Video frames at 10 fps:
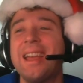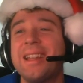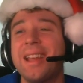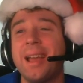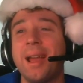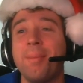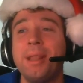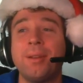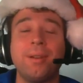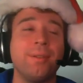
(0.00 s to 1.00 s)
and I, I,
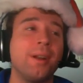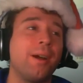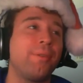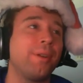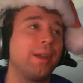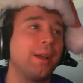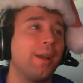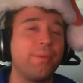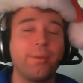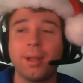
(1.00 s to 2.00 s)
mean they're even offering,
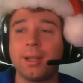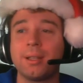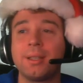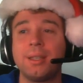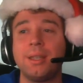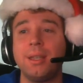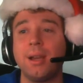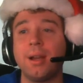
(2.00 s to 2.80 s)
uh, from what I can see,